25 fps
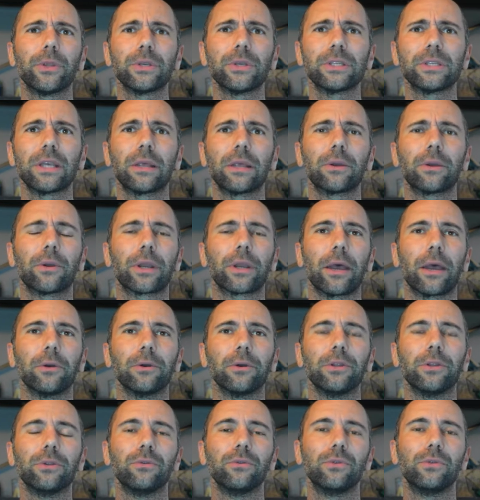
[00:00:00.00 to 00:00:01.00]
the seller
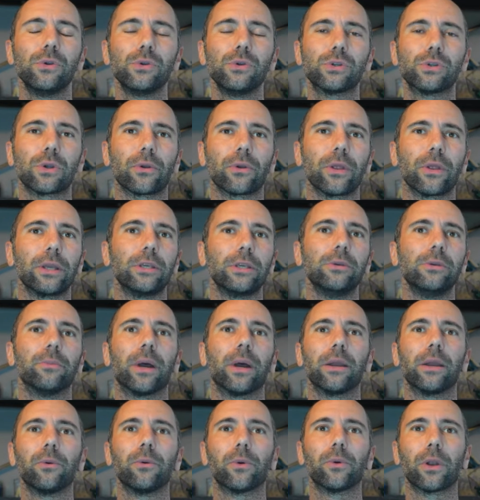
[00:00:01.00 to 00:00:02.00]
account in the future. Like, you
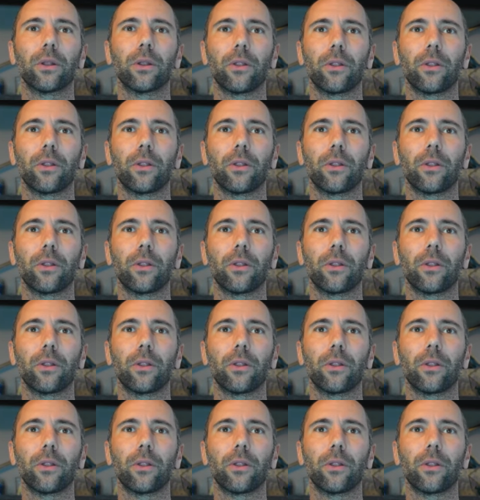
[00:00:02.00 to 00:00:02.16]
might want to